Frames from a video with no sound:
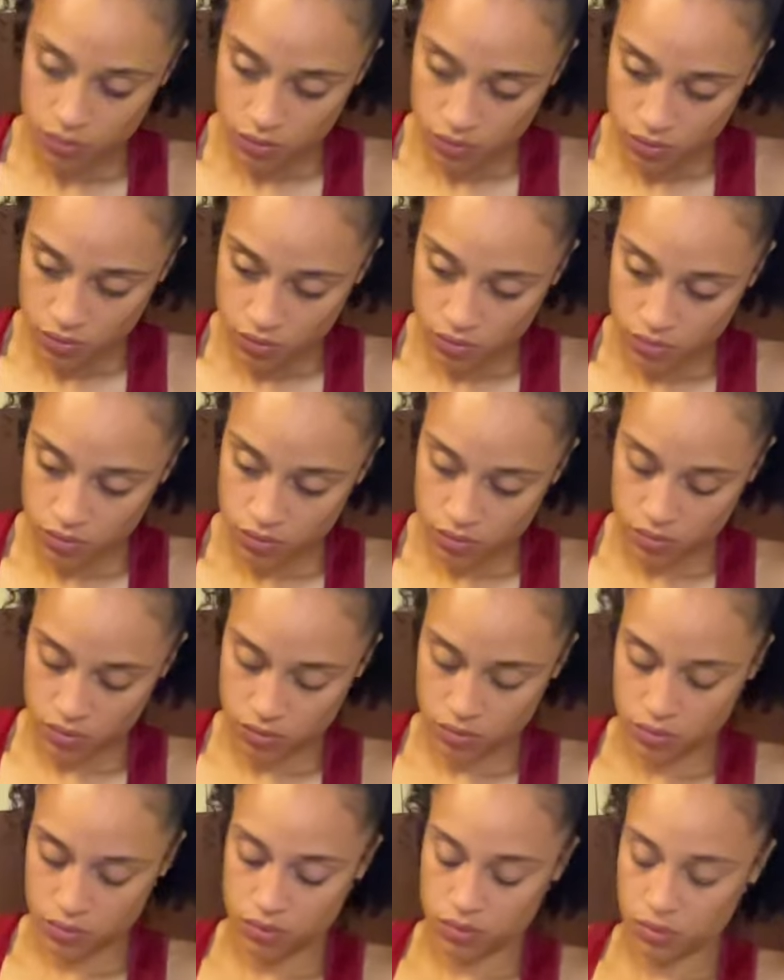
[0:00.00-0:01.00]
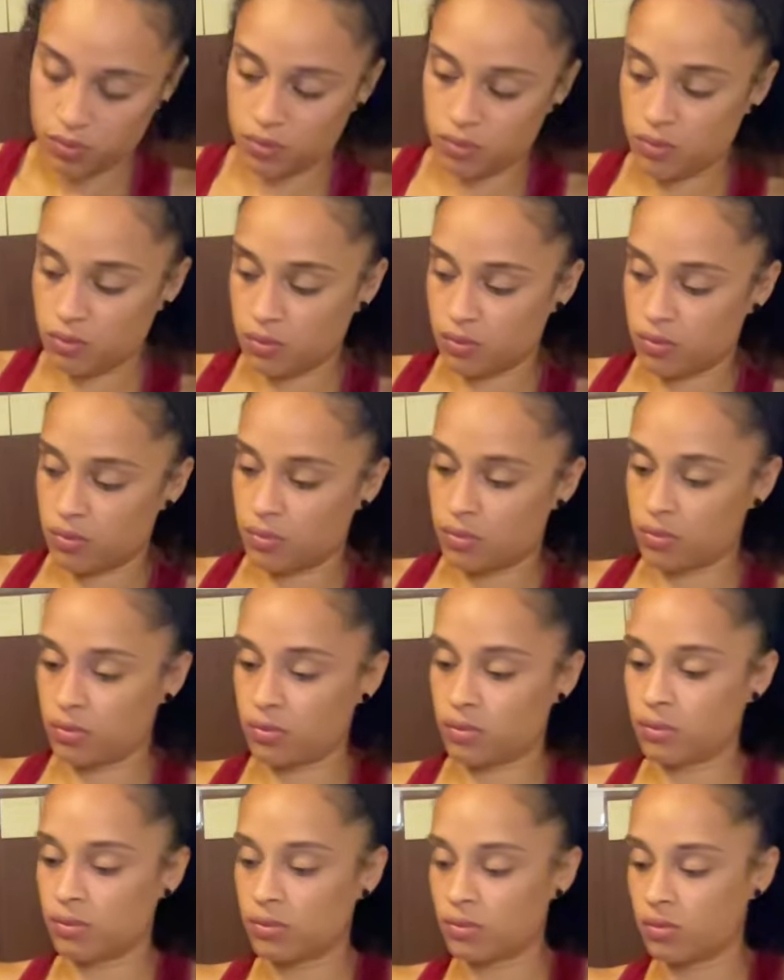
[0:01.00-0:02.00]

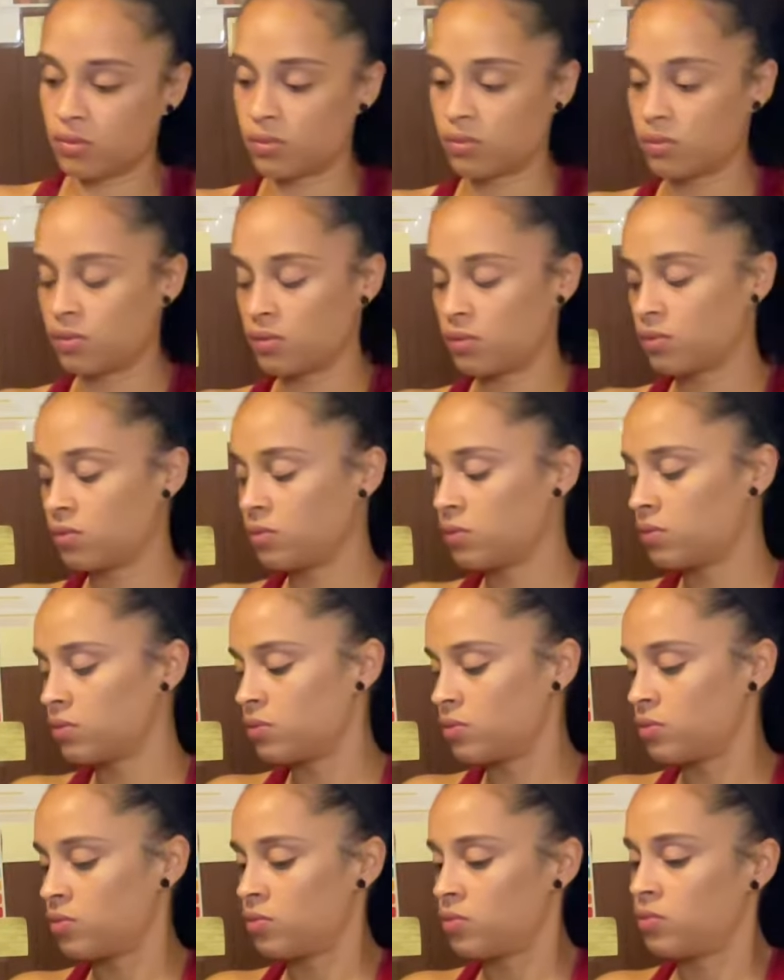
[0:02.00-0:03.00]
[no speech]